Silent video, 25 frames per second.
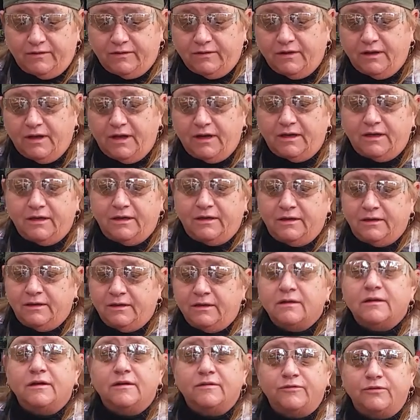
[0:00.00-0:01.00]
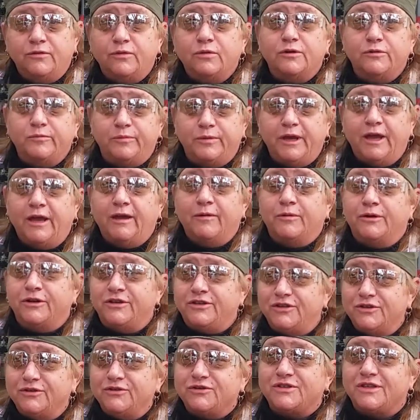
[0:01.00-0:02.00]
till I can afford to be able to
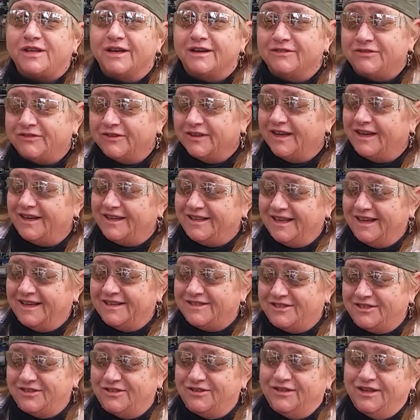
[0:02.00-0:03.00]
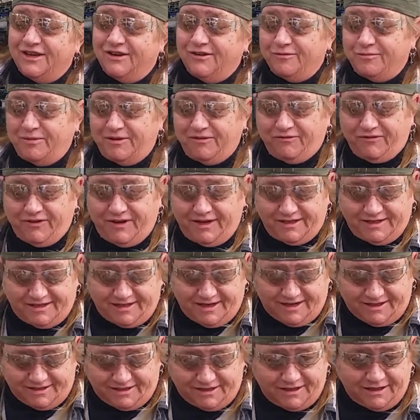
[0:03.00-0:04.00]
do stuff like that too. That would be
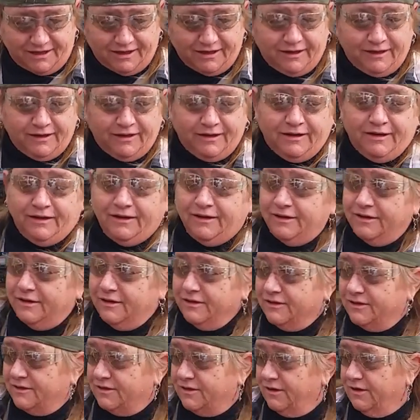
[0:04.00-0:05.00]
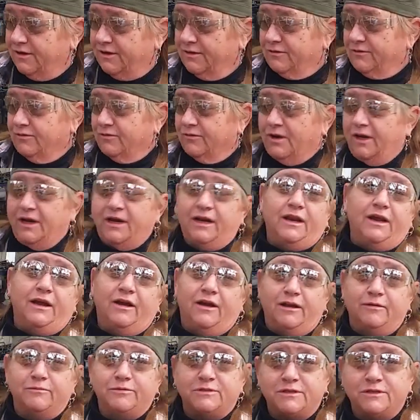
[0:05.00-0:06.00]
fantastic. So right
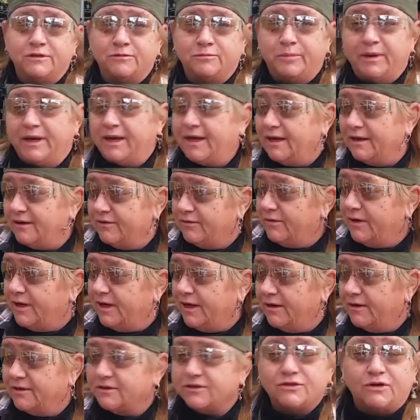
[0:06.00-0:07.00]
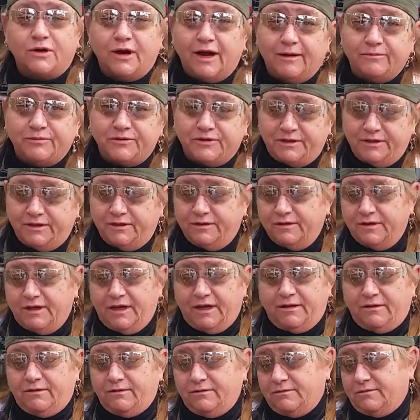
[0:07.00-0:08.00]
now I'm still banging away on scrap steel.
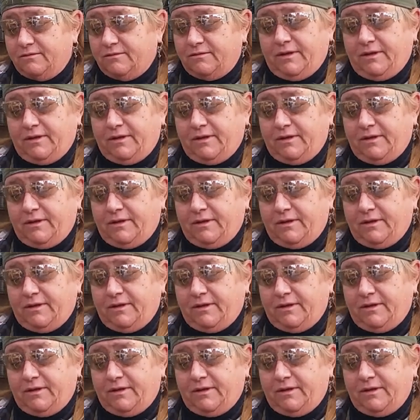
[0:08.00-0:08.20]
I don't